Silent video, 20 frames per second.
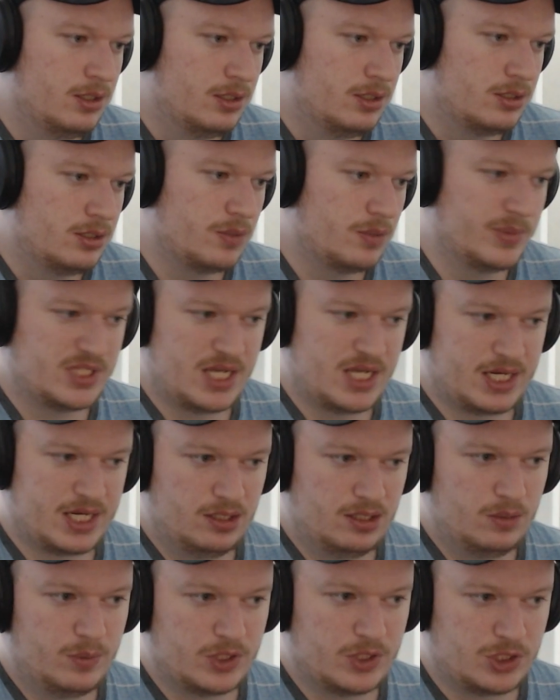So I'm attacking
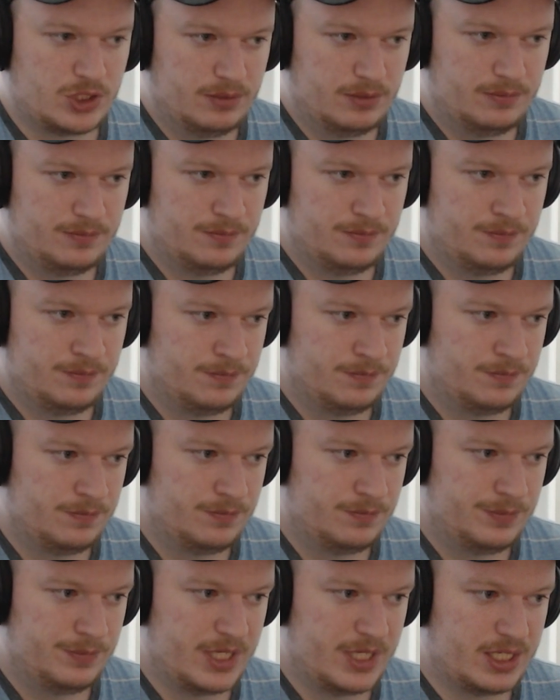the bishop.
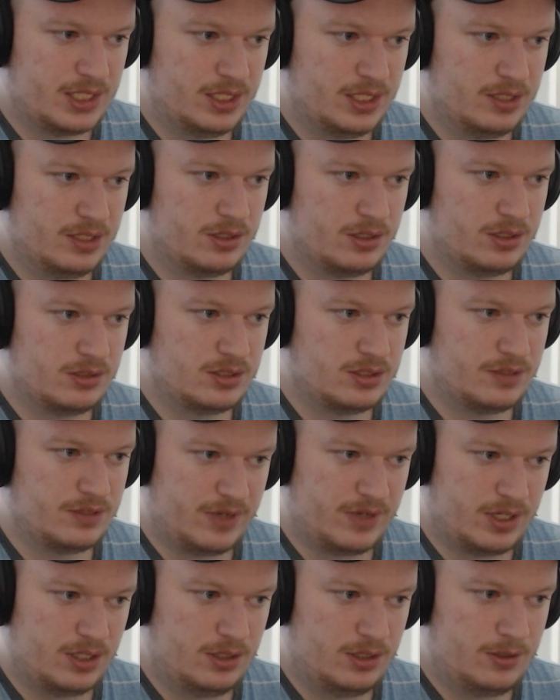They can either
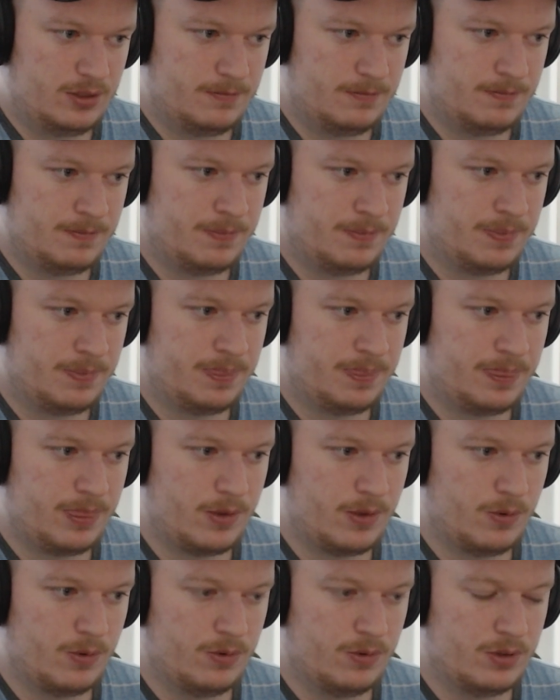defend it
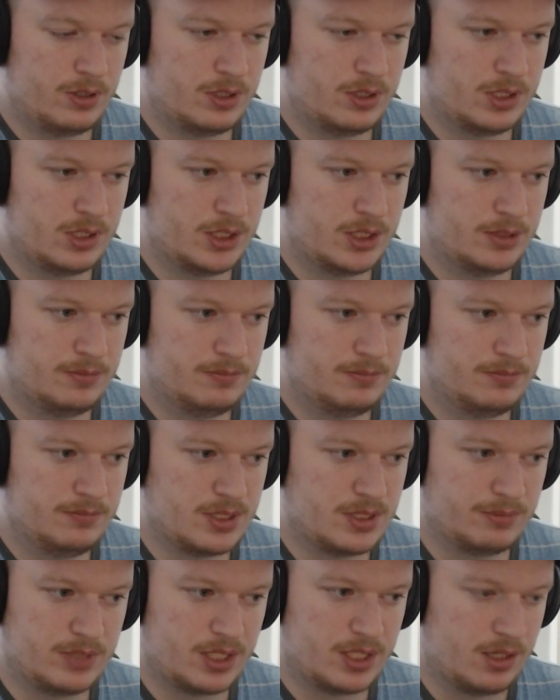or
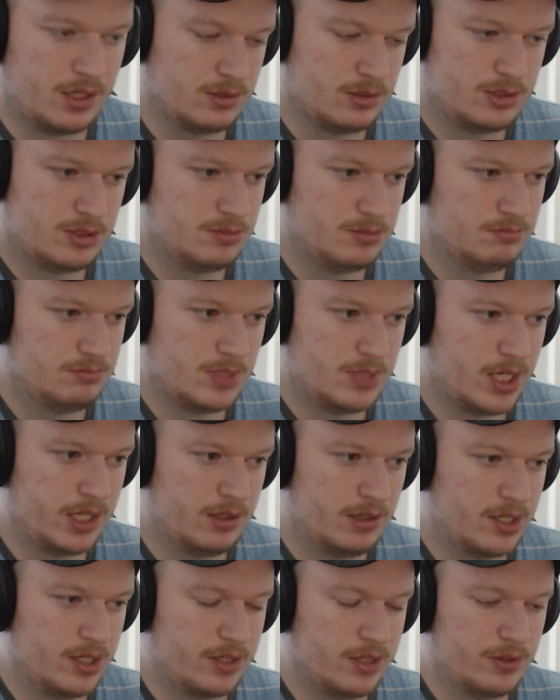something else. I
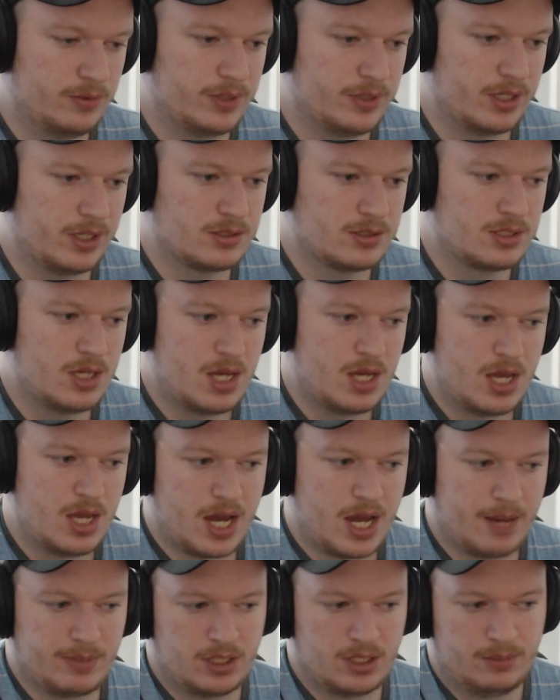don't know what else.
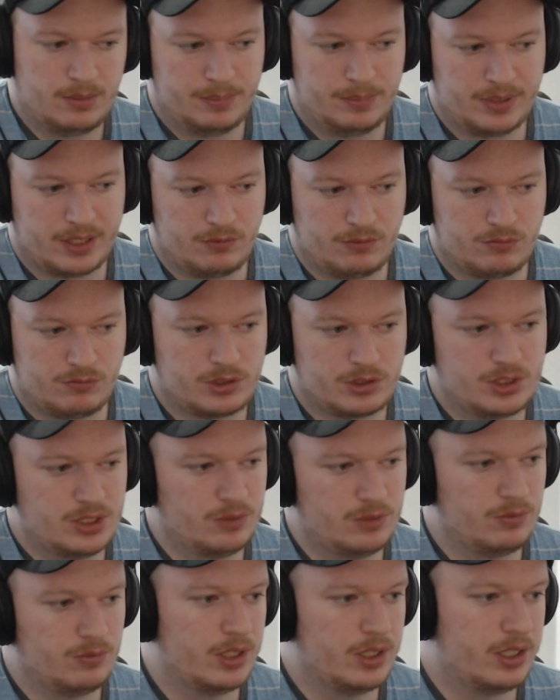I'm going to be playing rook
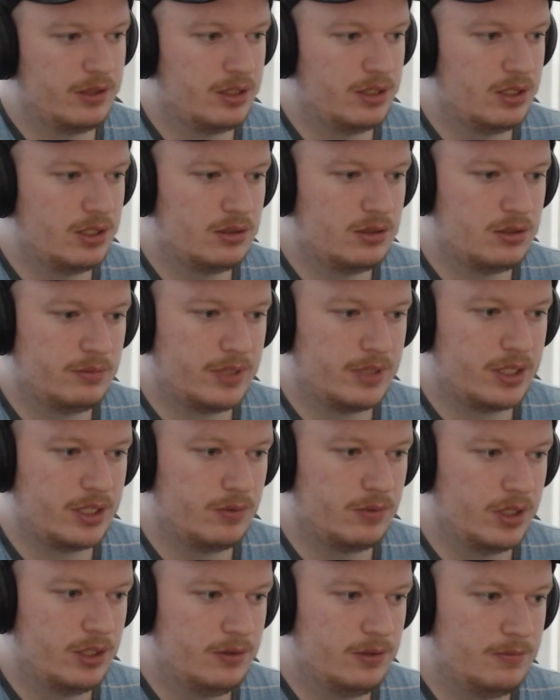g1, I think, no matter
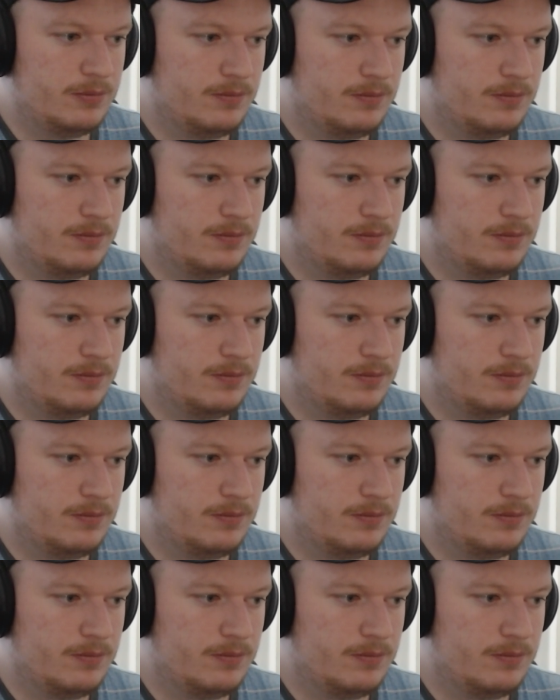what.